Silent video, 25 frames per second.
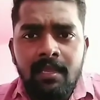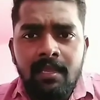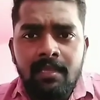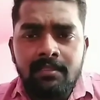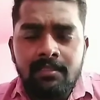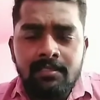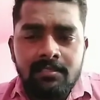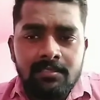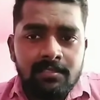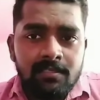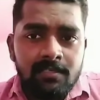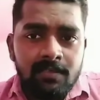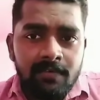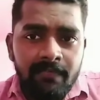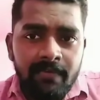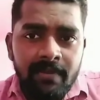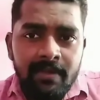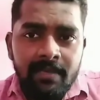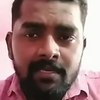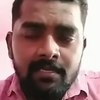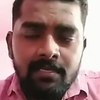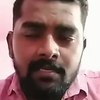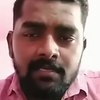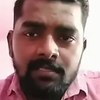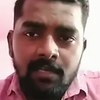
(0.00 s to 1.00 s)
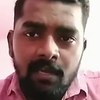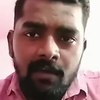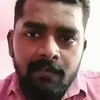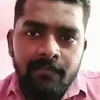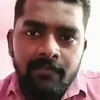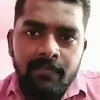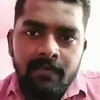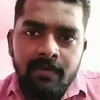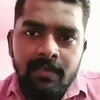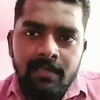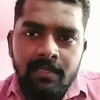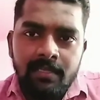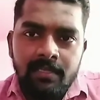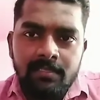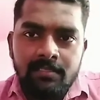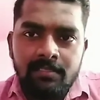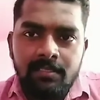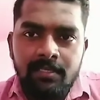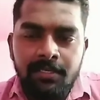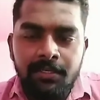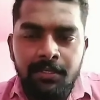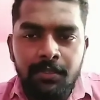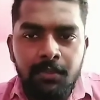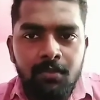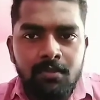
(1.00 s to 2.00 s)
this Revit software is
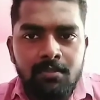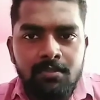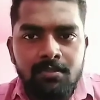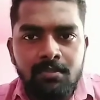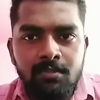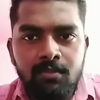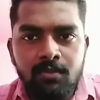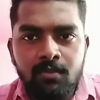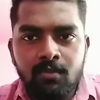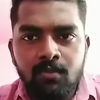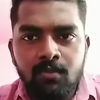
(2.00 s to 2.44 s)
used to